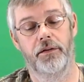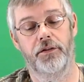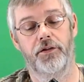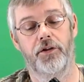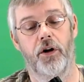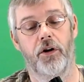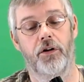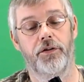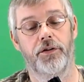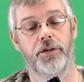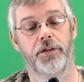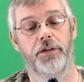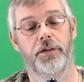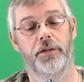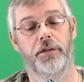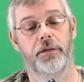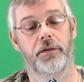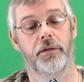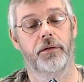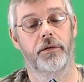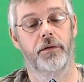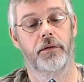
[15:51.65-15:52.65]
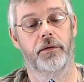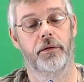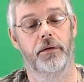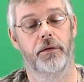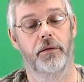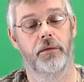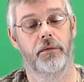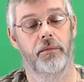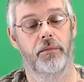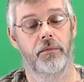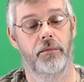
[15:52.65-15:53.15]
charges
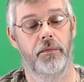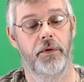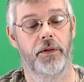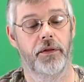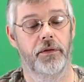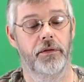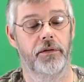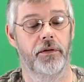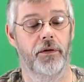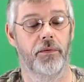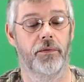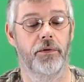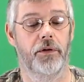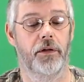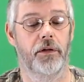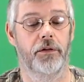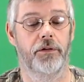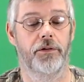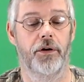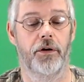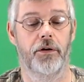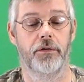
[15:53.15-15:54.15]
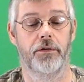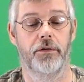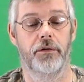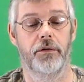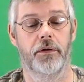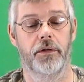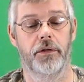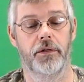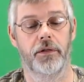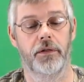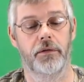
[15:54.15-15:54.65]
with its own little charger,
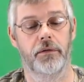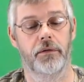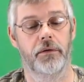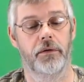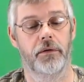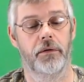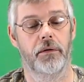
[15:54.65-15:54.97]
is it?